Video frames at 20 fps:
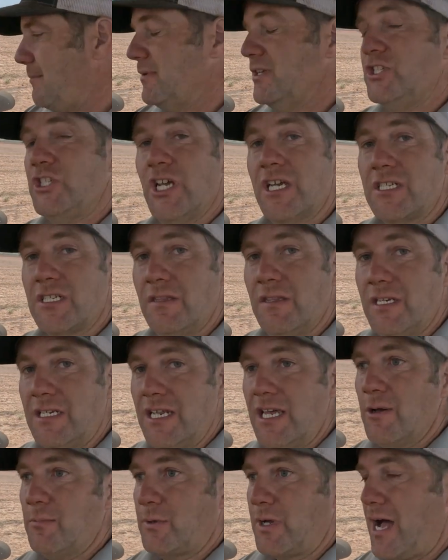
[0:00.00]
I'm adjusting the
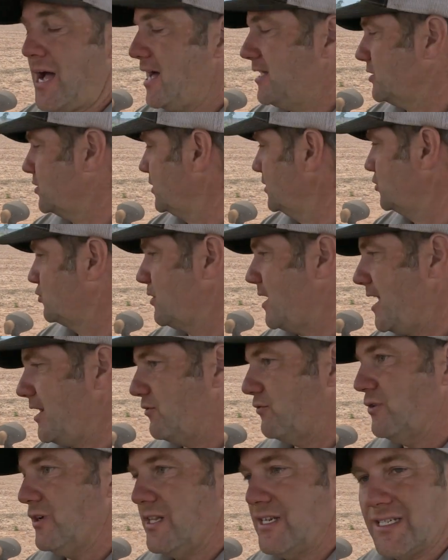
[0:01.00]
dip constantly,
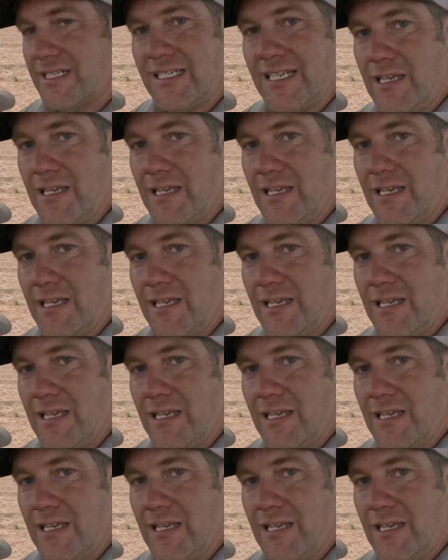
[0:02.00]
trying to run as